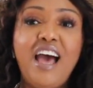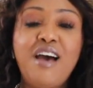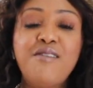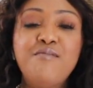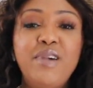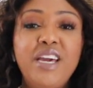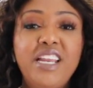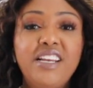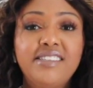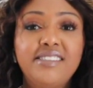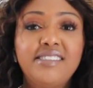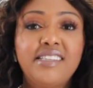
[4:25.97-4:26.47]
I
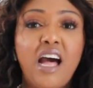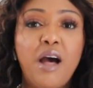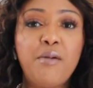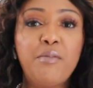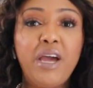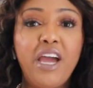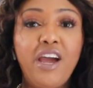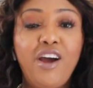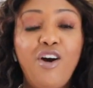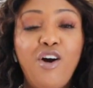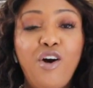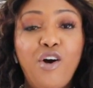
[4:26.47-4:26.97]
made a
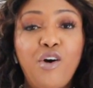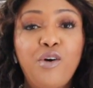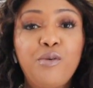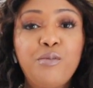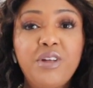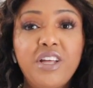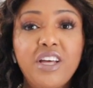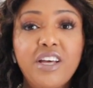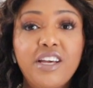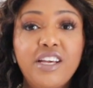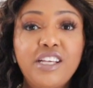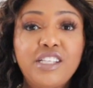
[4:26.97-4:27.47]
stop at
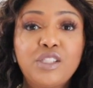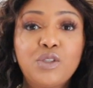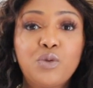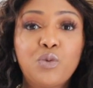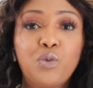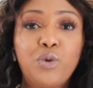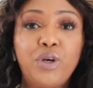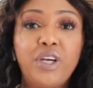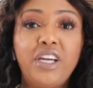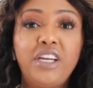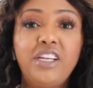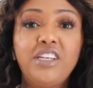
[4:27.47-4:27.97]
Home Goods,
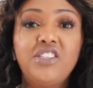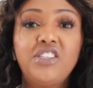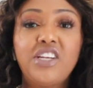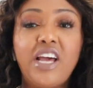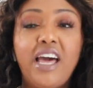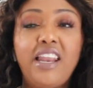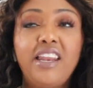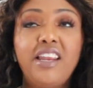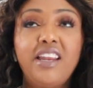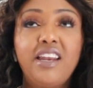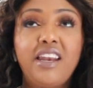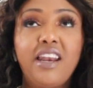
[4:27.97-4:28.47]
which
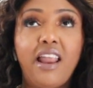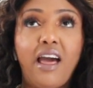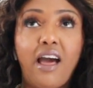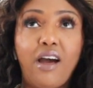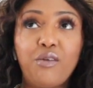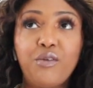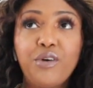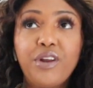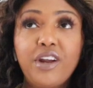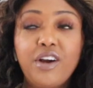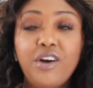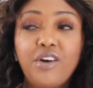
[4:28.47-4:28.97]
I did
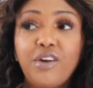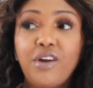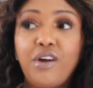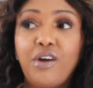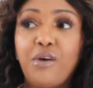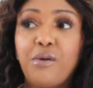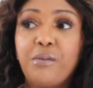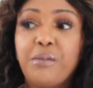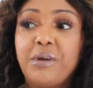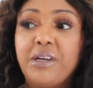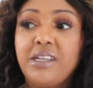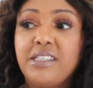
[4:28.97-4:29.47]
not want to go to
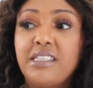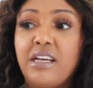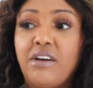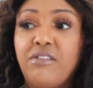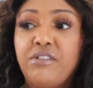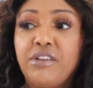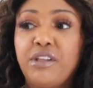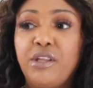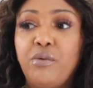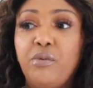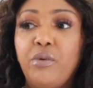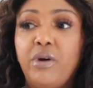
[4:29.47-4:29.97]
Home Goods. I
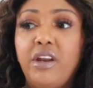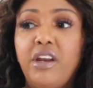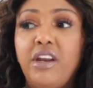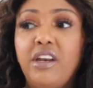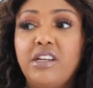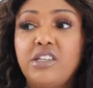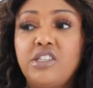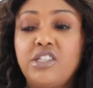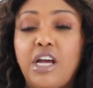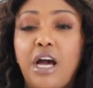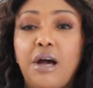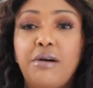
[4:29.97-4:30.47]
really wanted
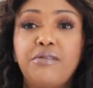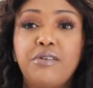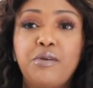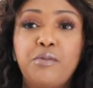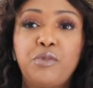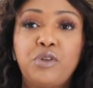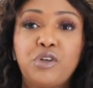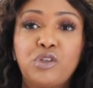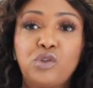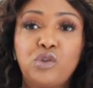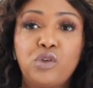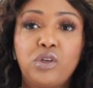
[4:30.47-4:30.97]
to shop
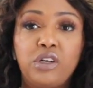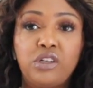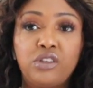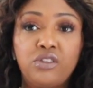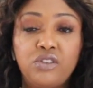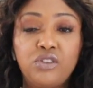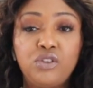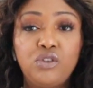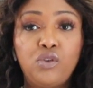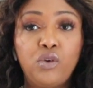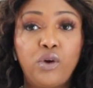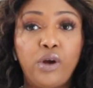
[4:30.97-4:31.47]
from thrift store to
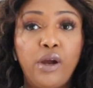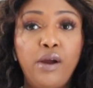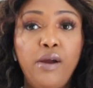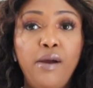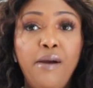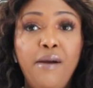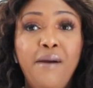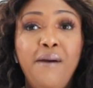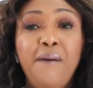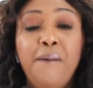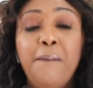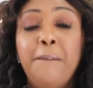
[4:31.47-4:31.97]
thrift store,
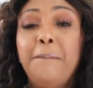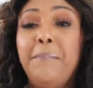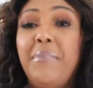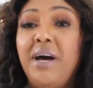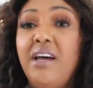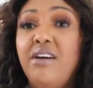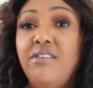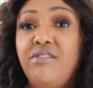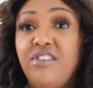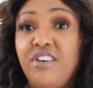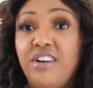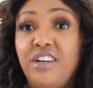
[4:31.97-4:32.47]

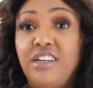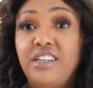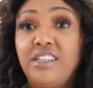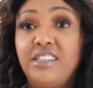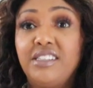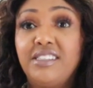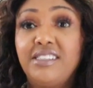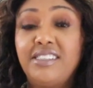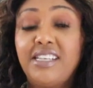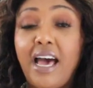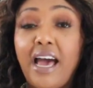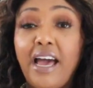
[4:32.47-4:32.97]
but
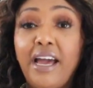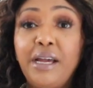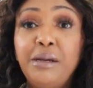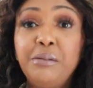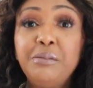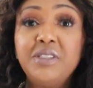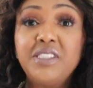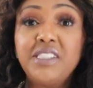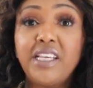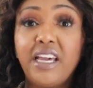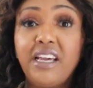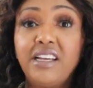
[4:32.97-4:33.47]
for
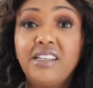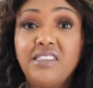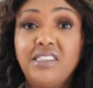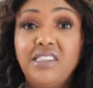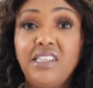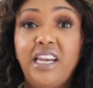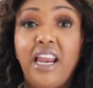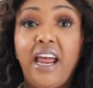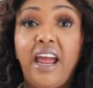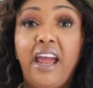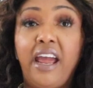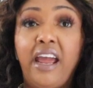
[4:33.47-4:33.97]
time's sake
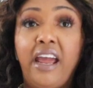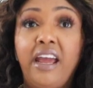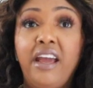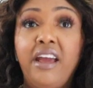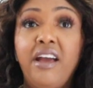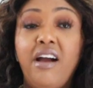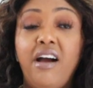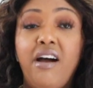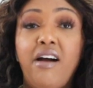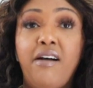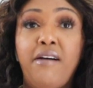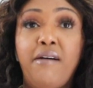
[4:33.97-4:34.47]

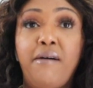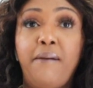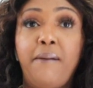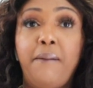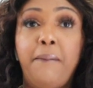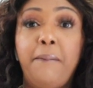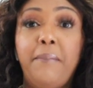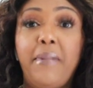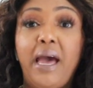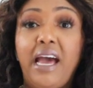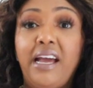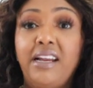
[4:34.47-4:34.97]
today,
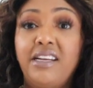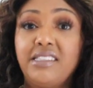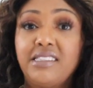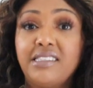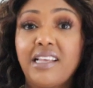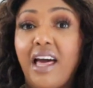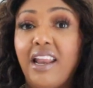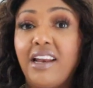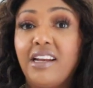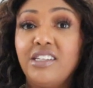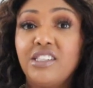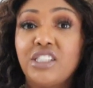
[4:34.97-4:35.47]
I
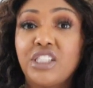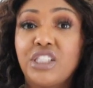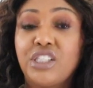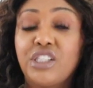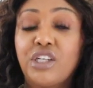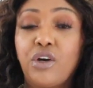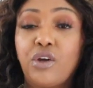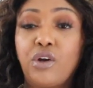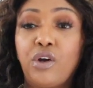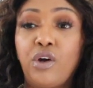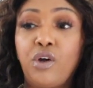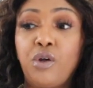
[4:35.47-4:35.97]
decided just to
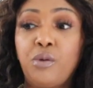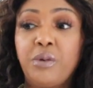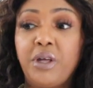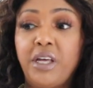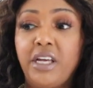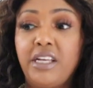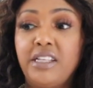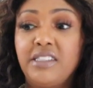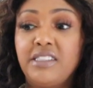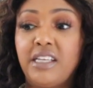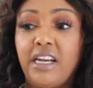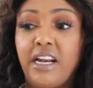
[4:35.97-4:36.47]
go to Home
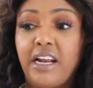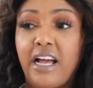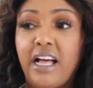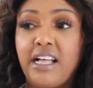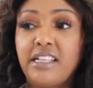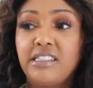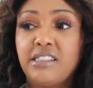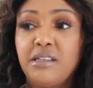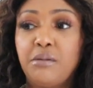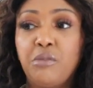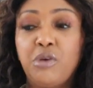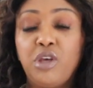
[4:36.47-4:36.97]
Goods, and I
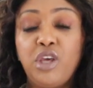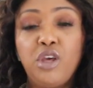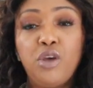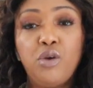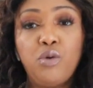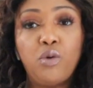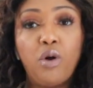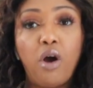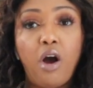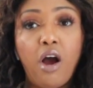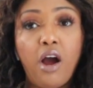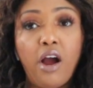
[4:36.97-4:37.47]
got some
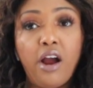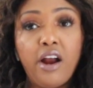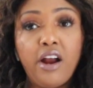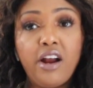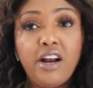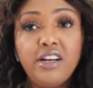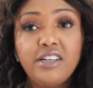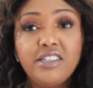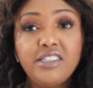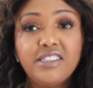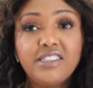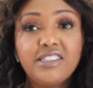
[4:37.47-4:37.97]
cute
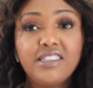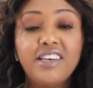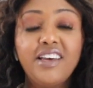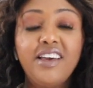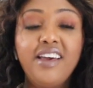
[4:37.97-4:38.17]
art